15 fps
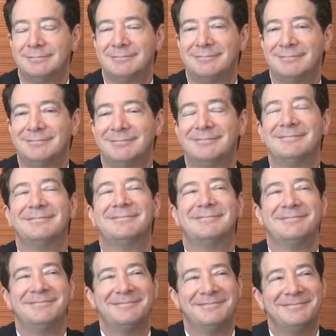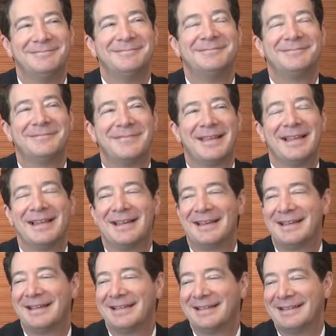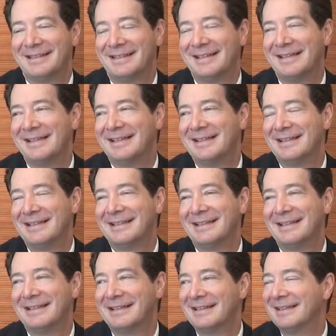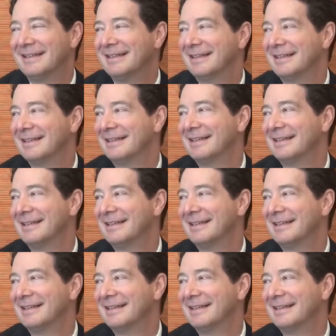No words are spoken by the person on screen.